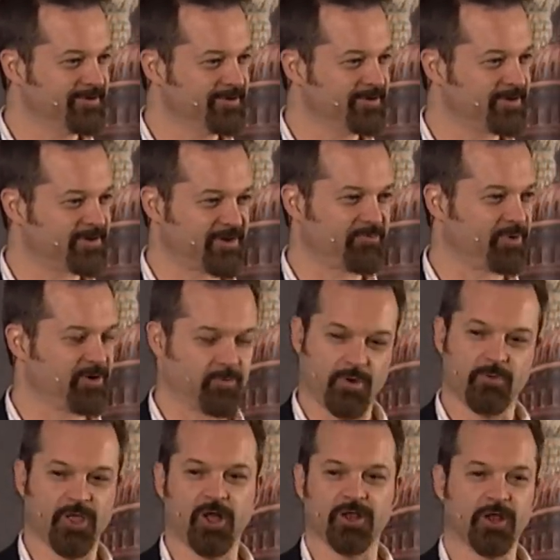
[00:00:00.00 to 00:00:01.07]
Because everybody, well,
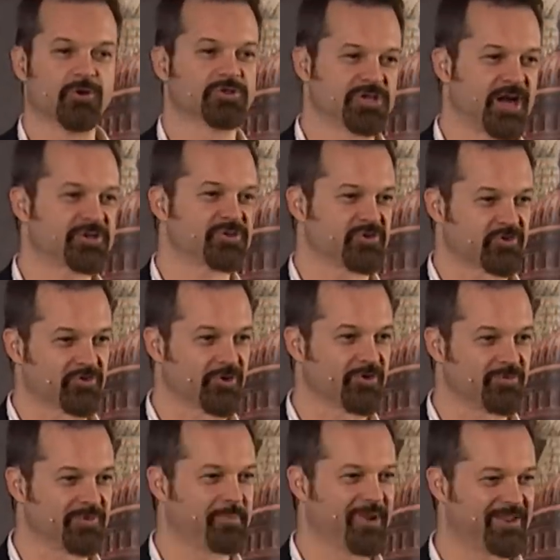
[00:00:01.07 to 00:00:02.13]
we all know Joshua's true.
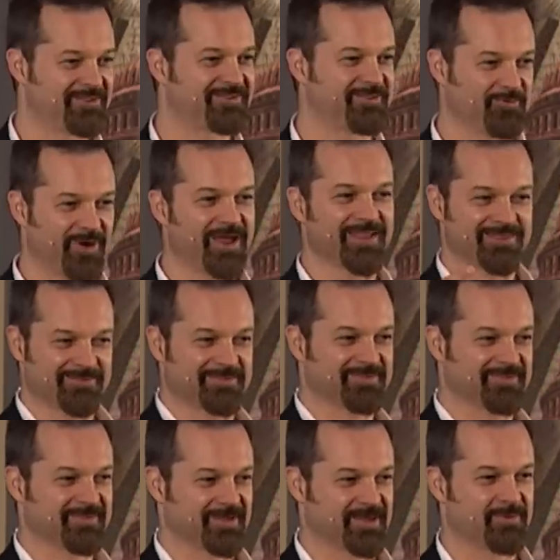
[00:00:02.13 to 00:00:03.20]
I mean, that's the way it's,
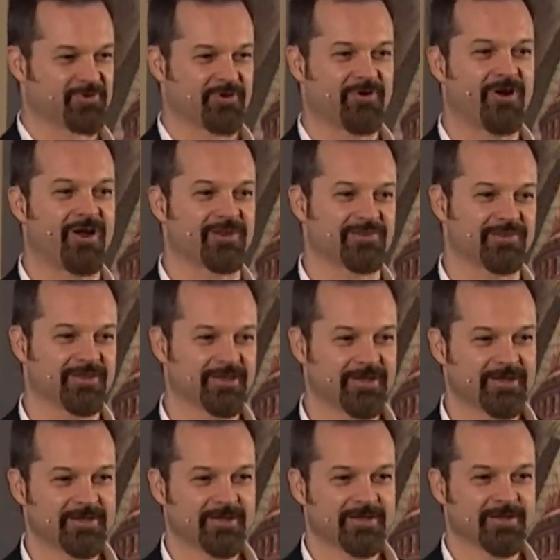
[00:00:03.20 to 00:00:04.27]
it comes across.
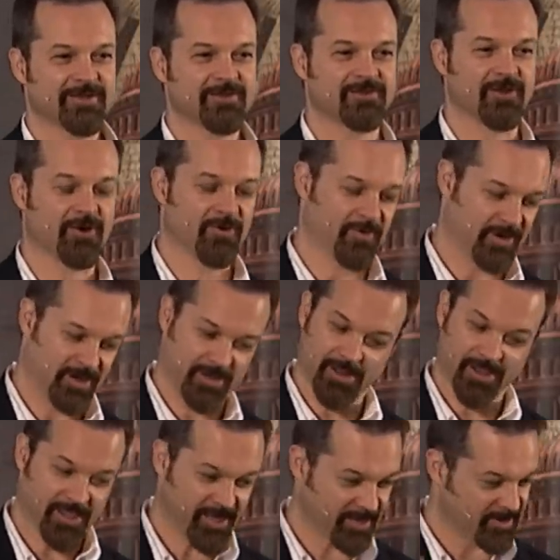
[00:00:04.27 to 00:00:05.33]
So uh,
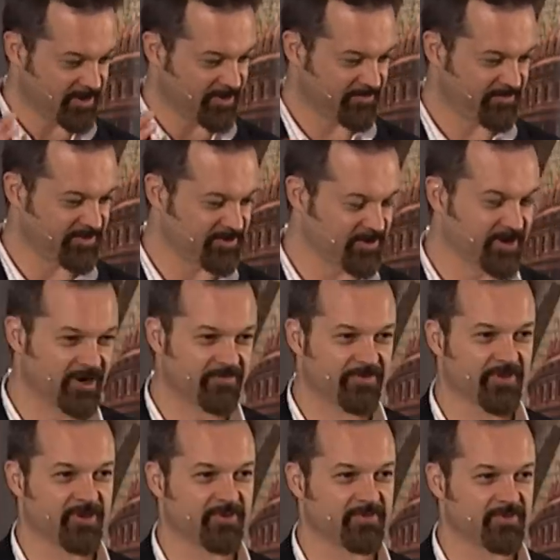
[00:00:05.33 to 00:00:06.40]
again, if it's good enough for
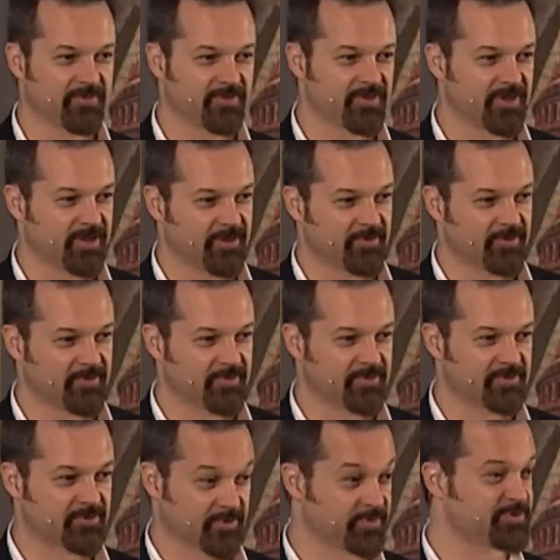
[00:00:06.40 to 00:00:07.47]
the, the uh,
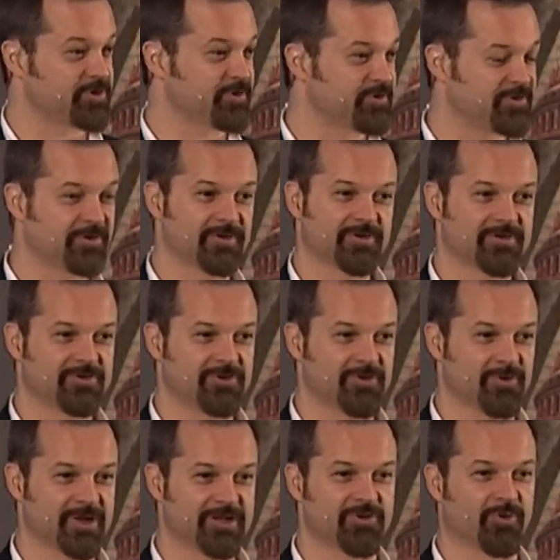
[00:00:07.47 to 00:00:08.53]
scriptures
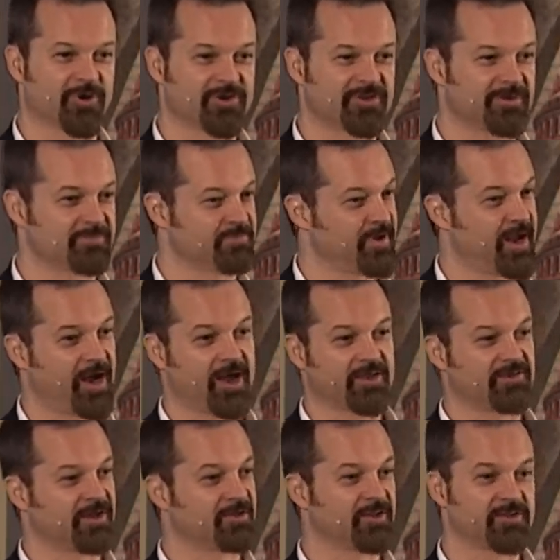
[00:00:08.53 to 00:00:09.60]
to endorse it, I
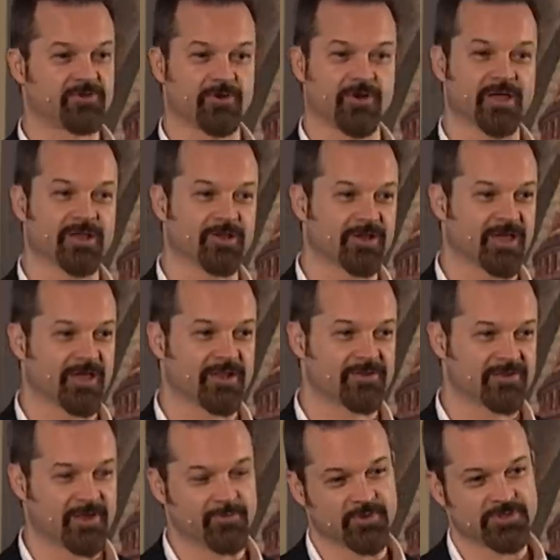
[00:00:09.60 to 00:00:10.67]
say let's go ahead and look at it.
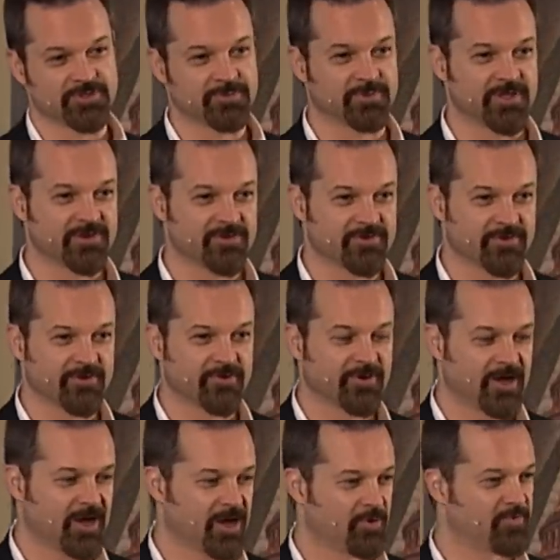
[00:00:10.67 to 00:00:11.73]
Same with Jubilees. There's other
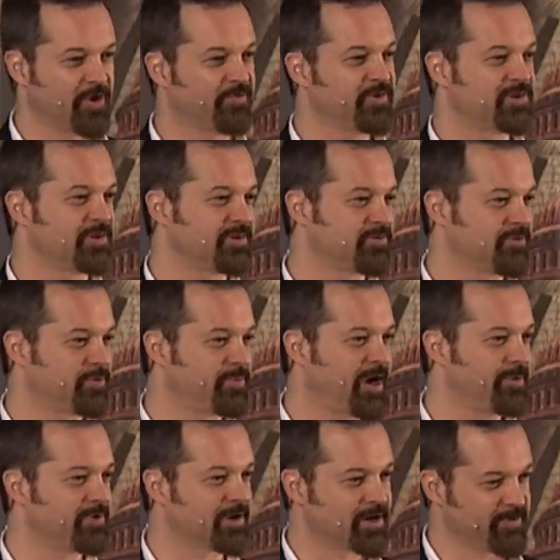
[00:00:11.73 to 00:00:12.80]
references to the
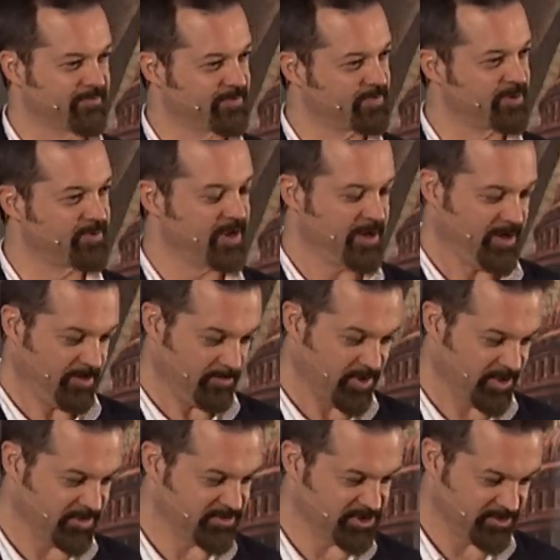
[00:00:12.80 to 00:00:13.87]
Bible that come from the
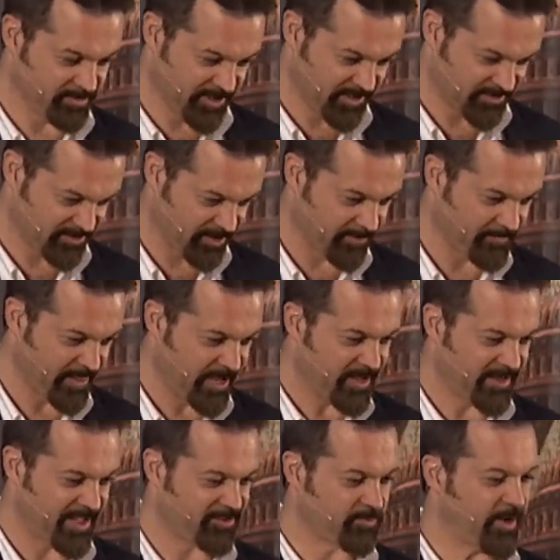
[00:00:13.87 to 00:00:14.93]
Book of Jubilees. So
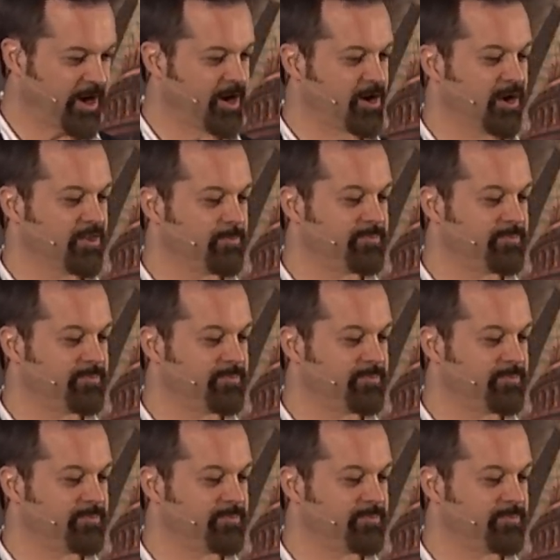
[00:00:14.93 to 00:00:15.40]
that's why I call them